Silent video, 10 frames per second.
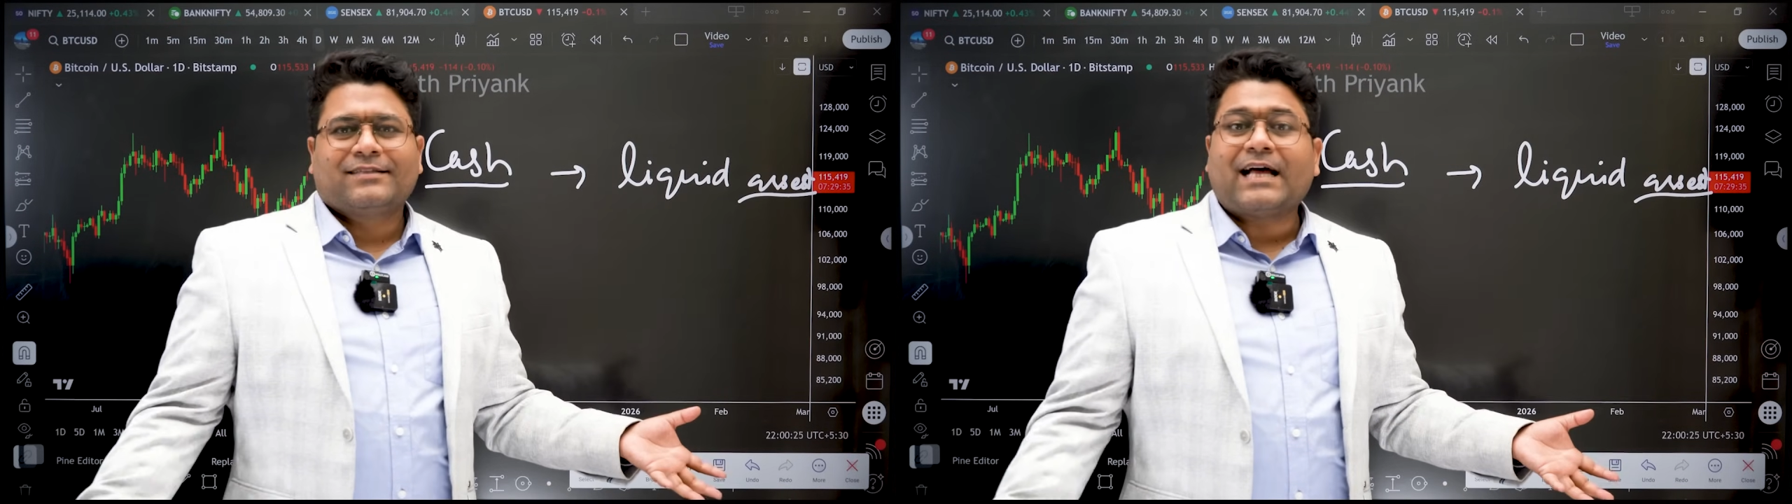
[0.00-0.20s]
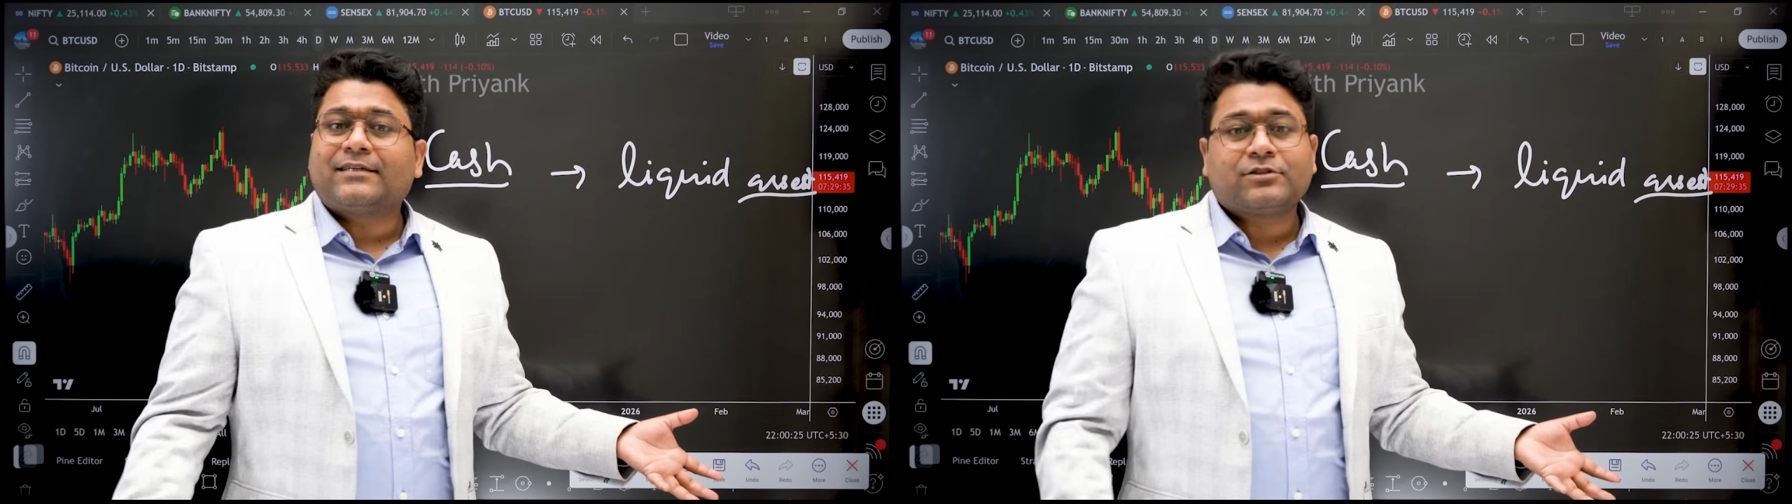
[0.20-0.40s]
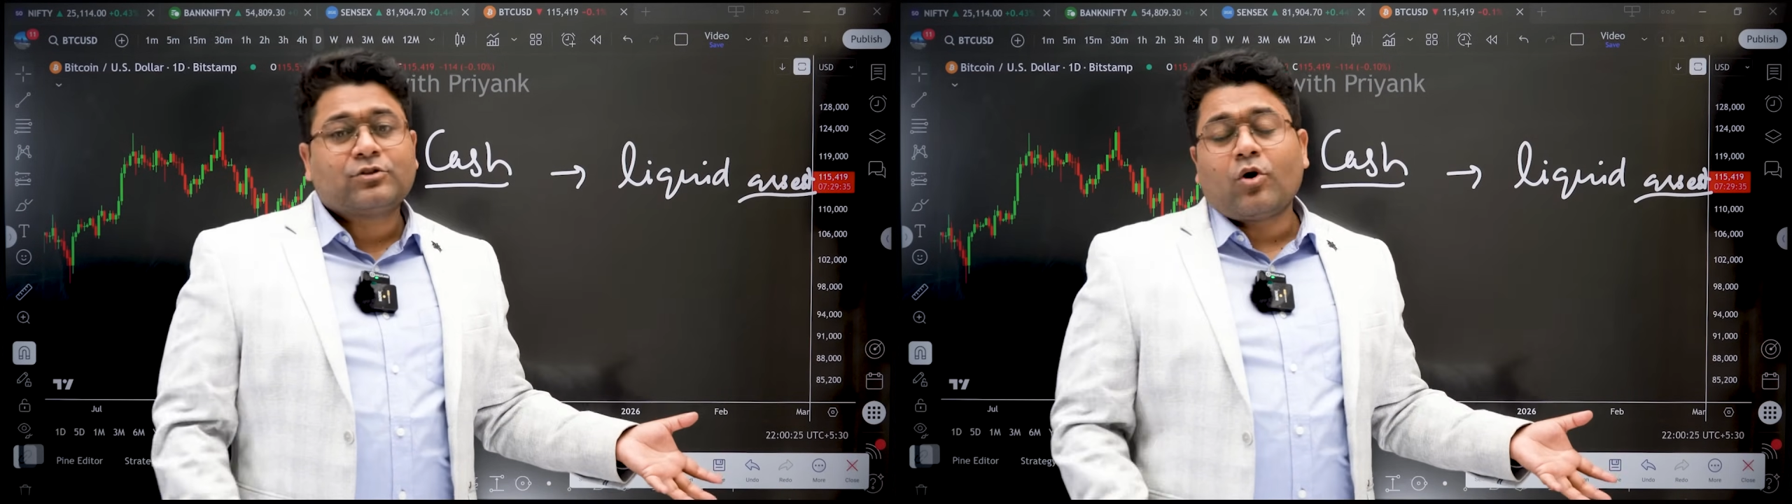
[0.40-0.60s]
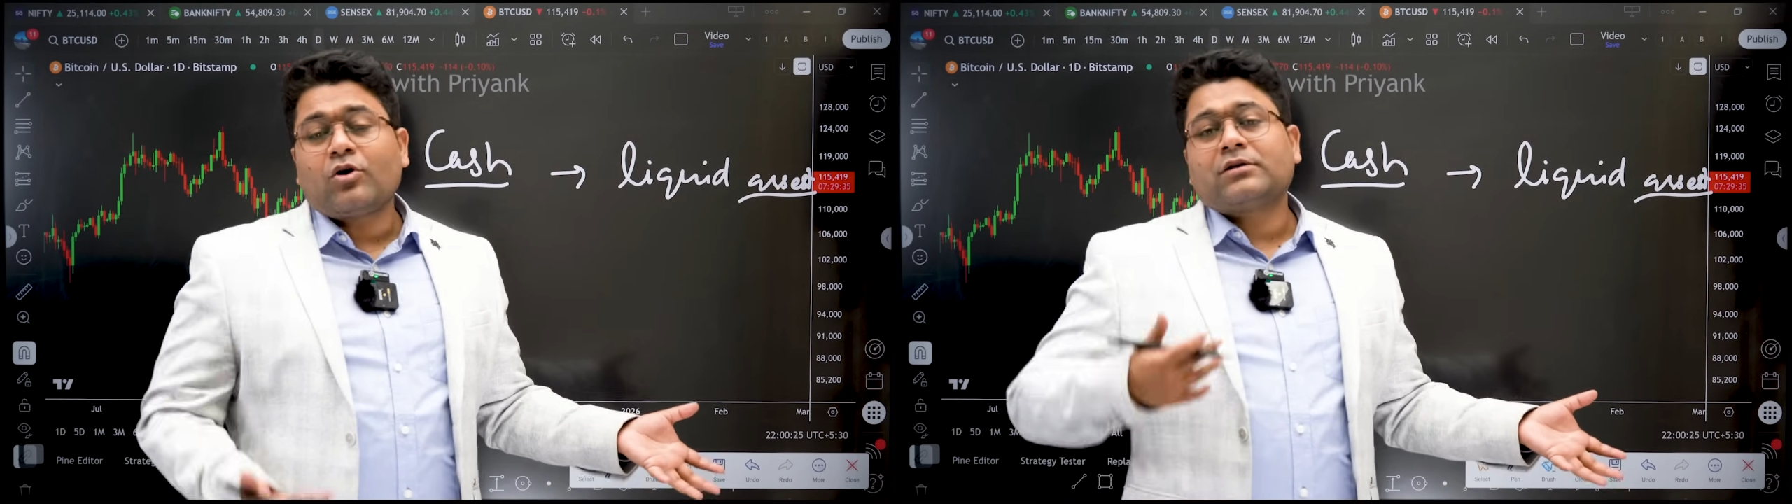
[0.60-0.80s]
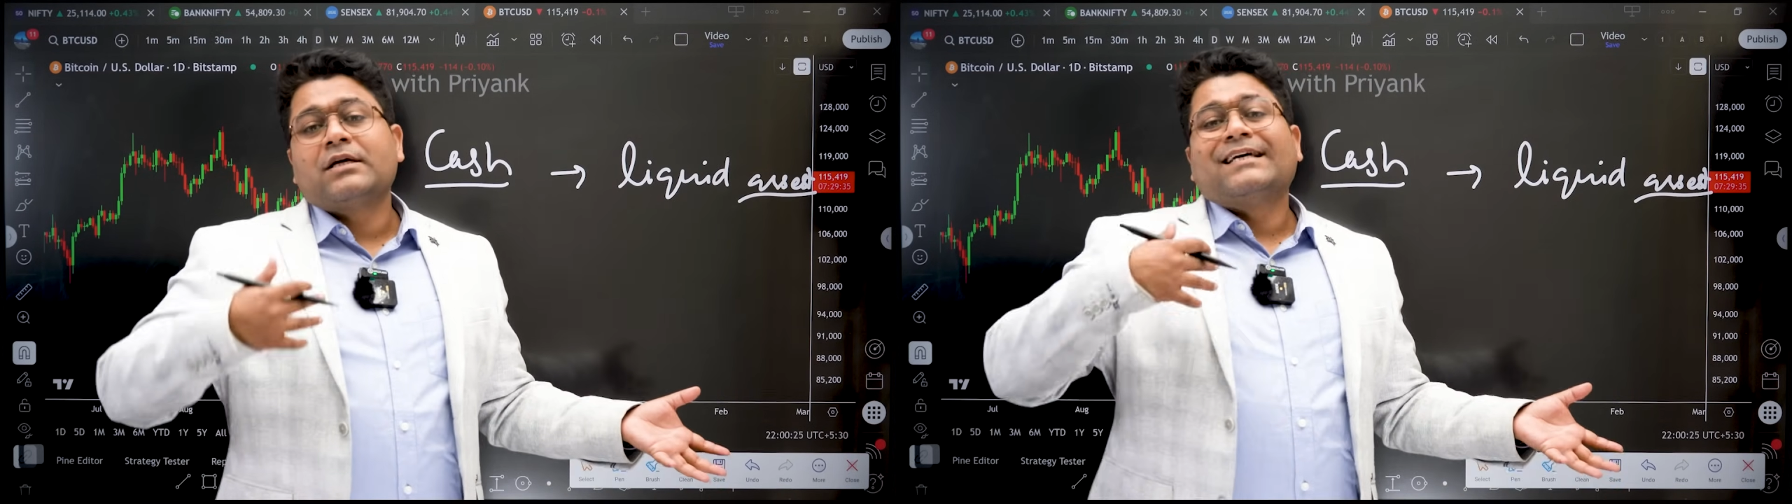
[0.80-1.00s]
That is
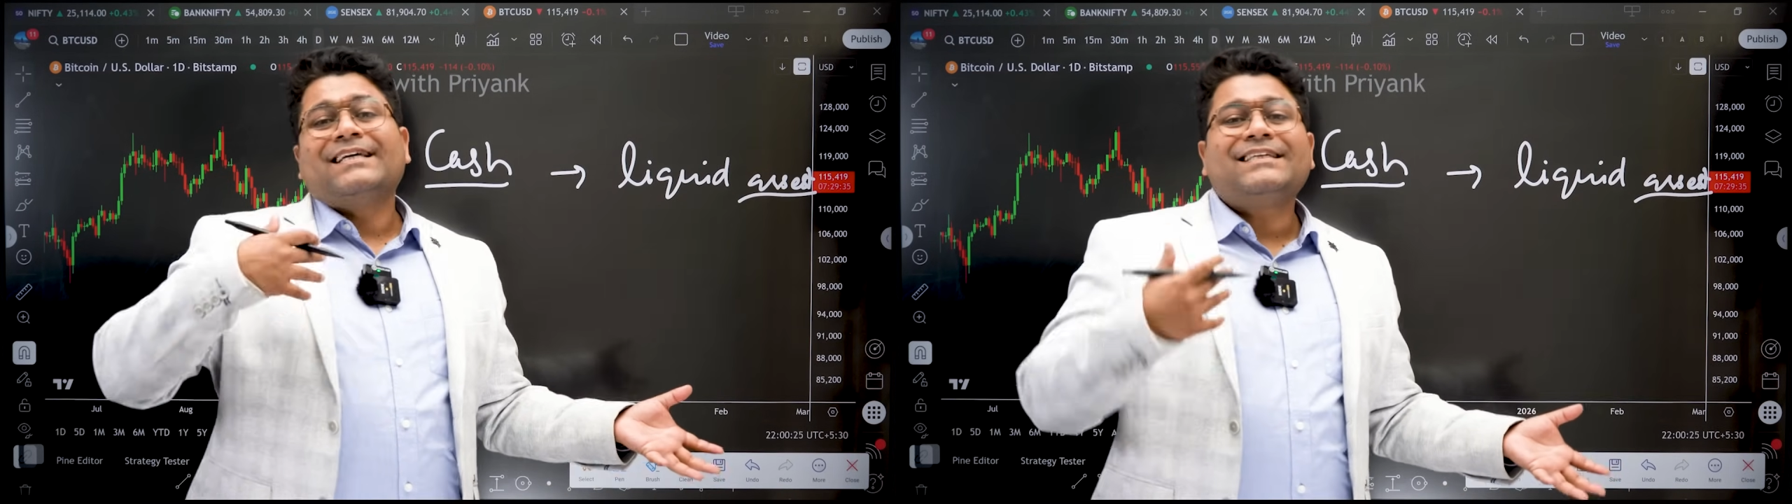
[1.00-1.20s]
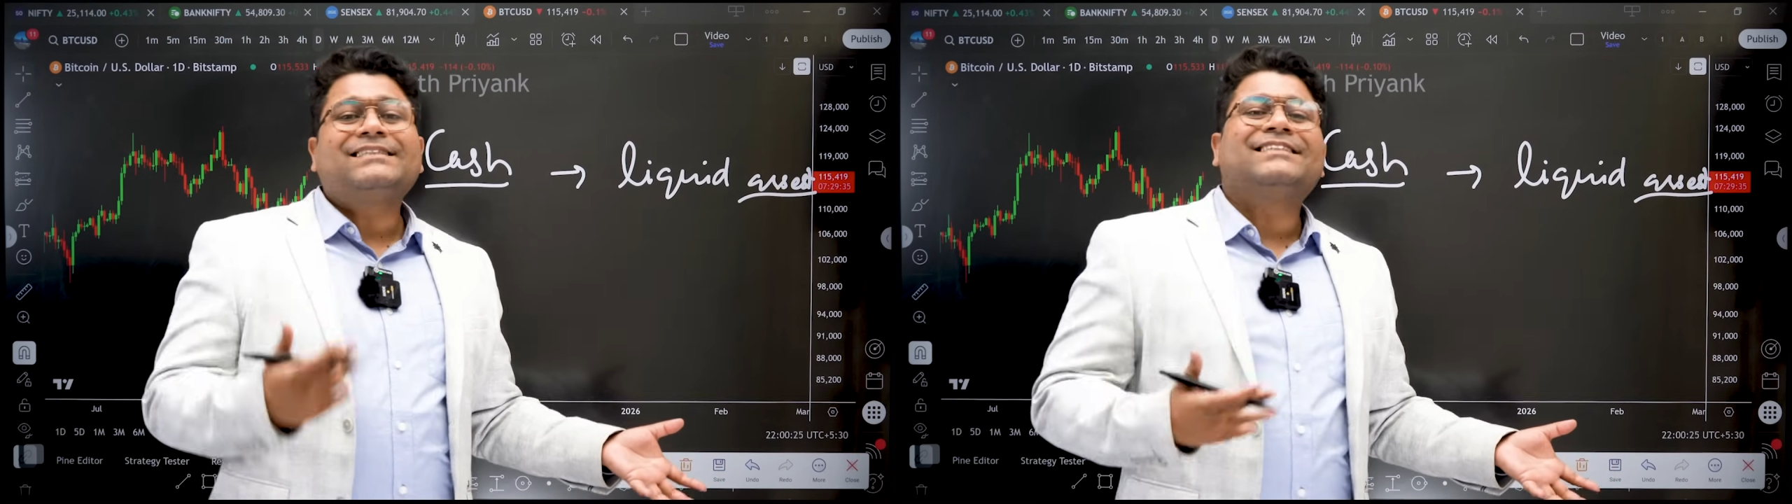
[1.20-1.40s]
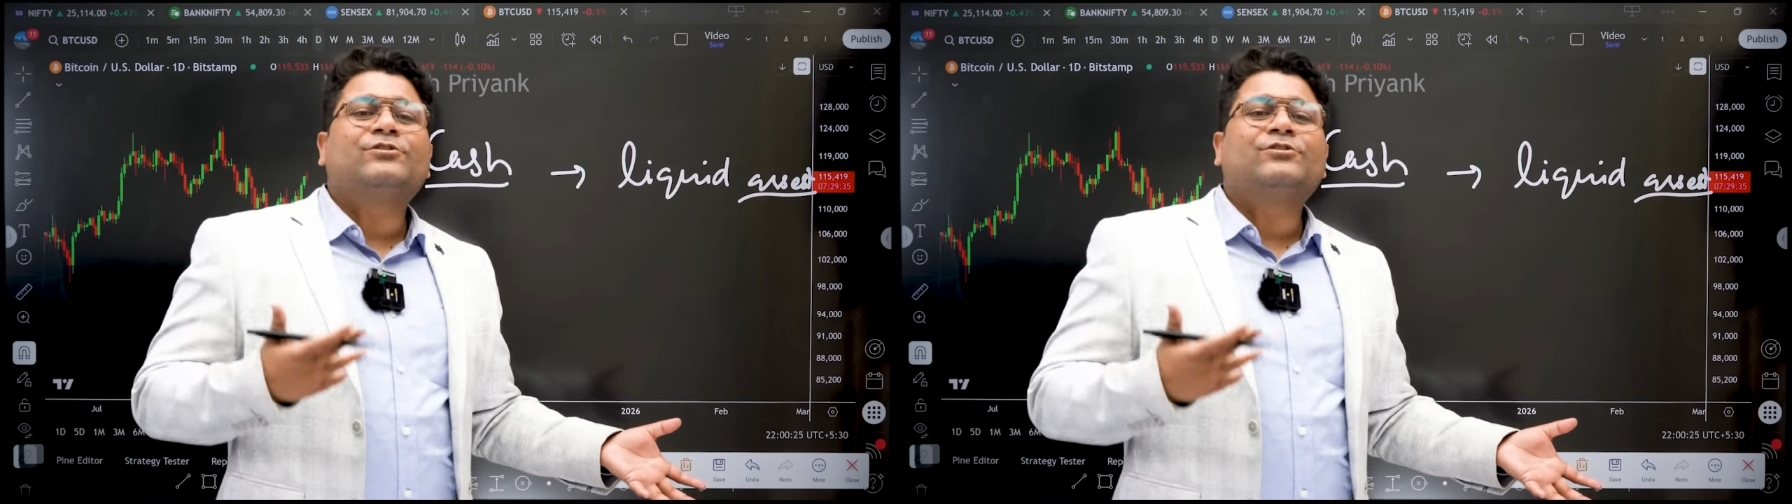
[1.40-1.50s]
not easy